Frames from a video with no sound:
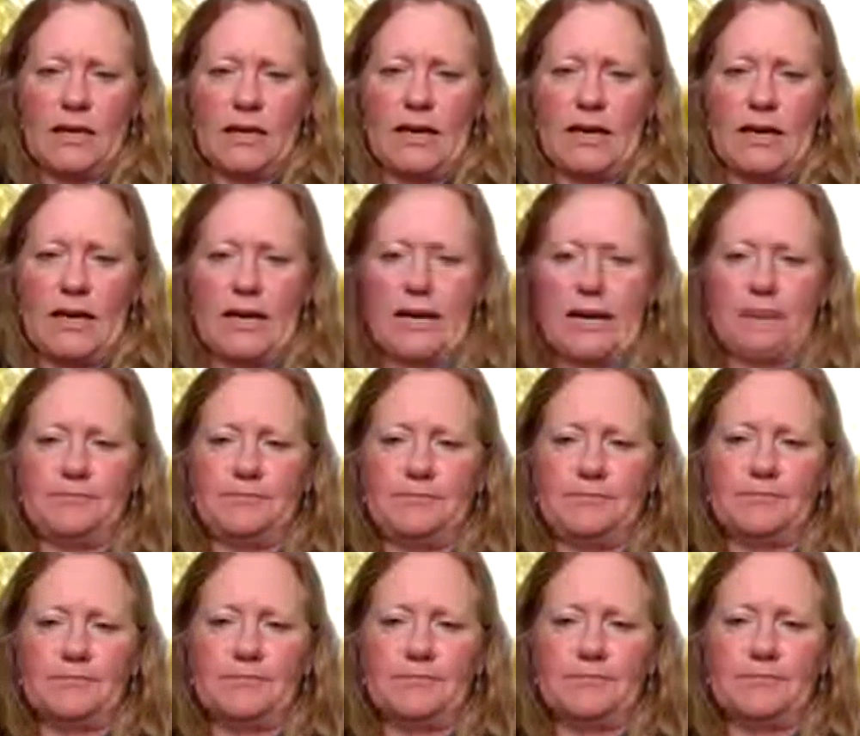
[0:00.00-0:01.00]

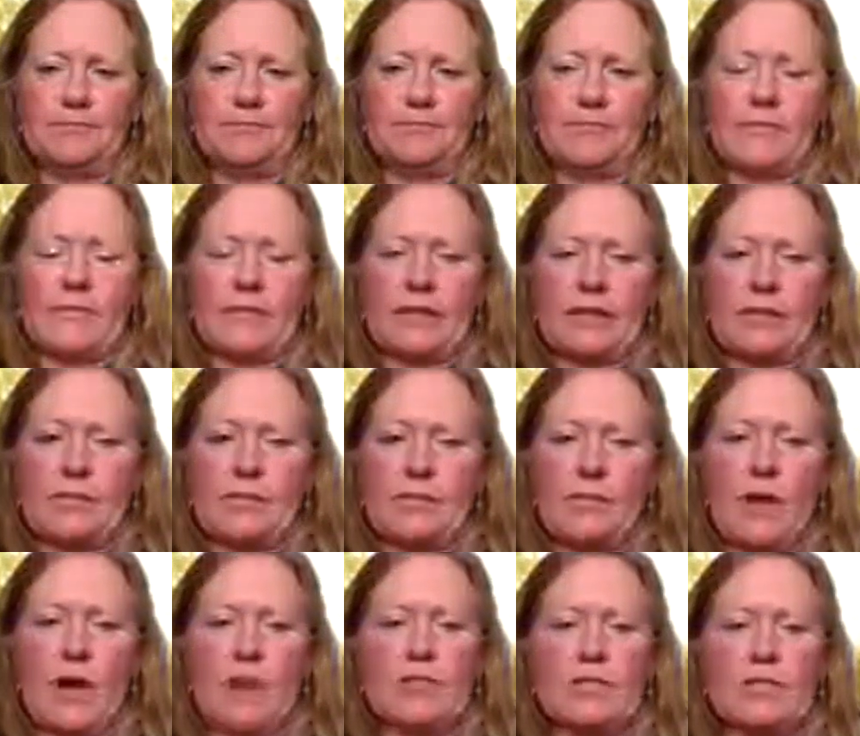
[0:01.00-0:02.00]
the
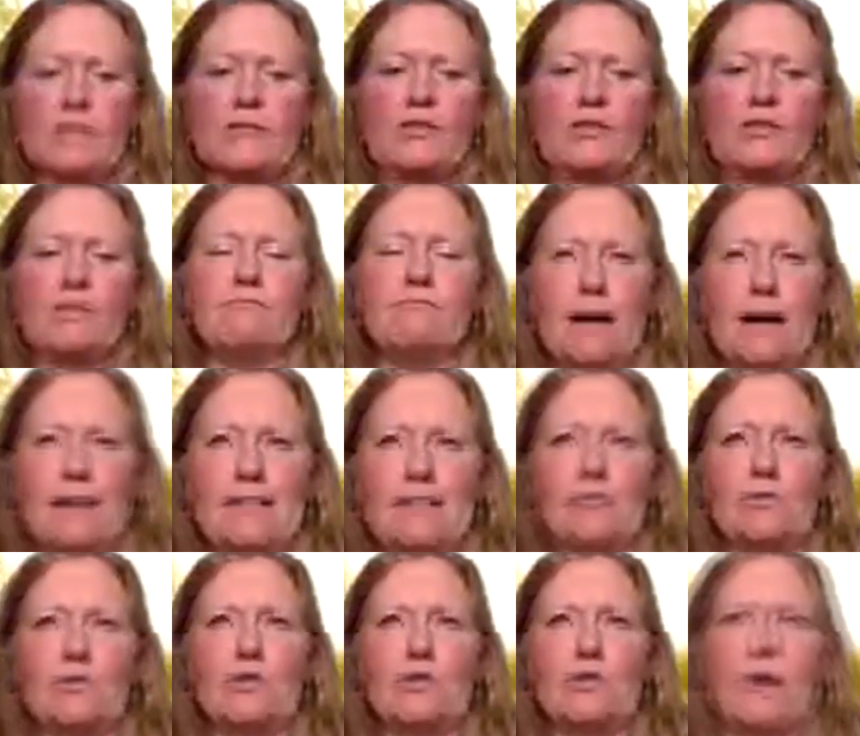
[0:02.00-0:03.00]
processed food
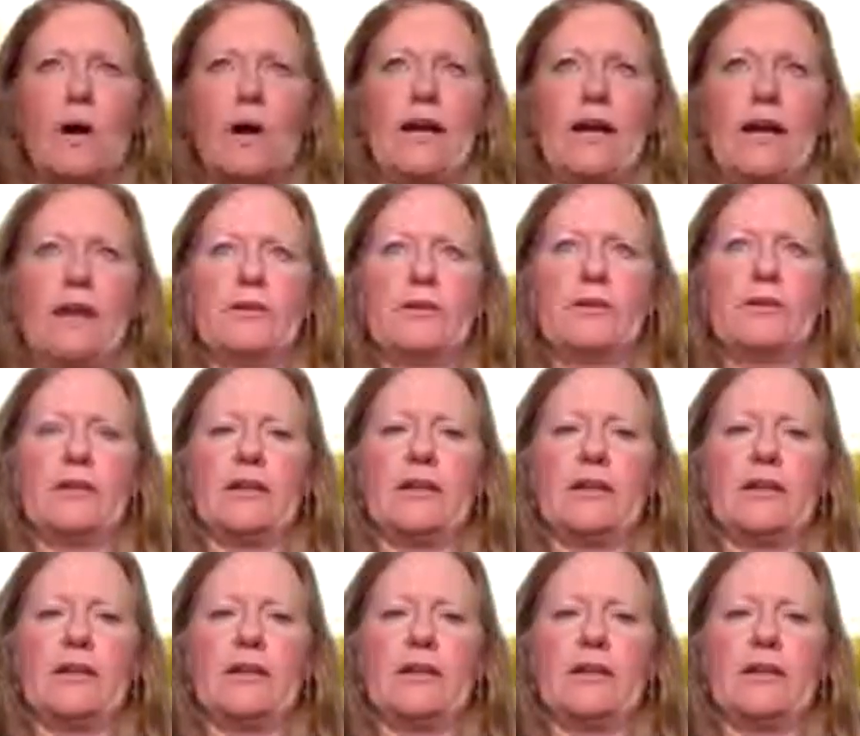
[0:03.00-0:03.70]
might require